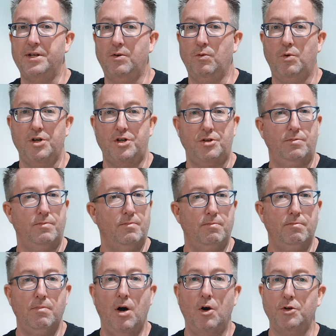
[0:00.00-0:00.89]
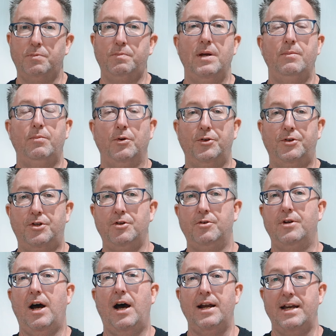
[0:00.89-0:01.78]
in which most people do
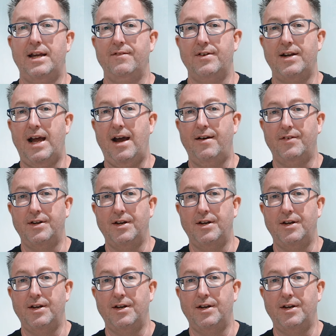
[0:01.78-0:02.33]
not even have